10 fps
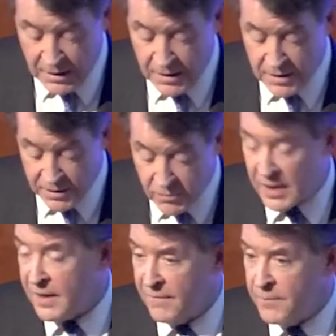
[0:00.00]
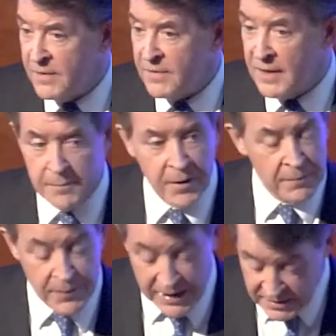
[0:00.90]
The UK government, led by
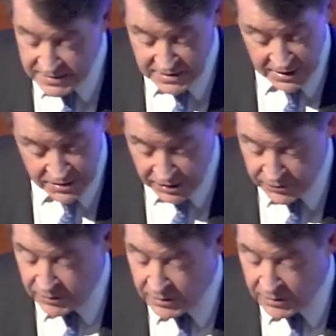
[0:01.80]
Bayes, is actually